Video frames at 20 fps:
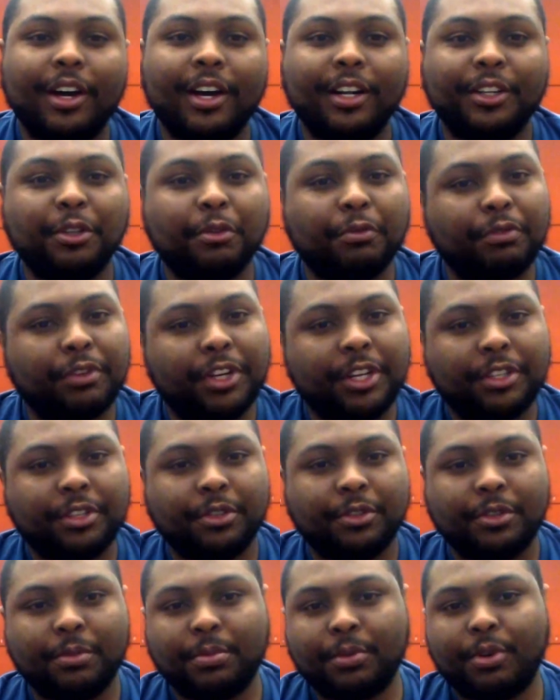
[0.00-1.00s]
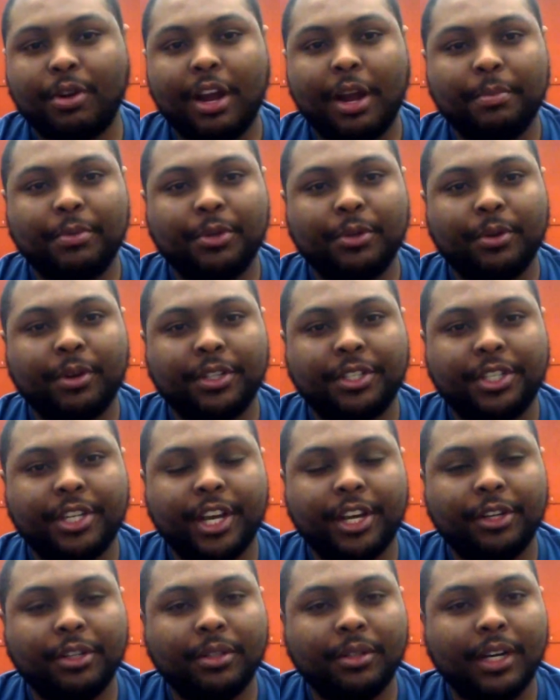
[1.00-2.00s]
Don't forget to subscribe to our
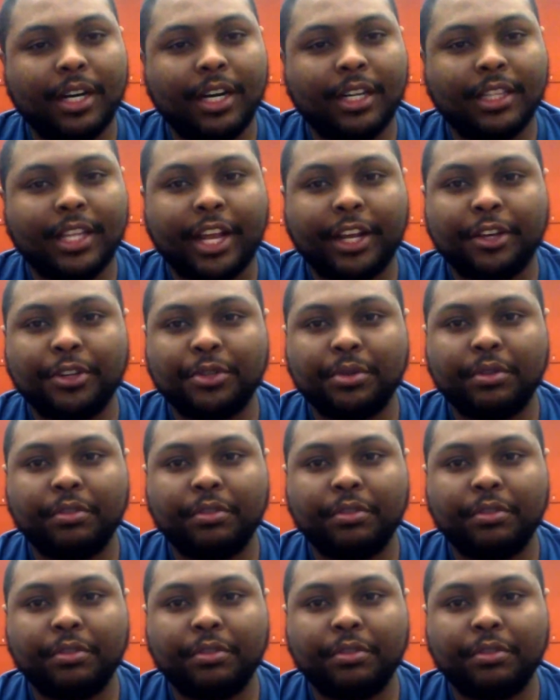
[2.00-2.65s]
channel, like us on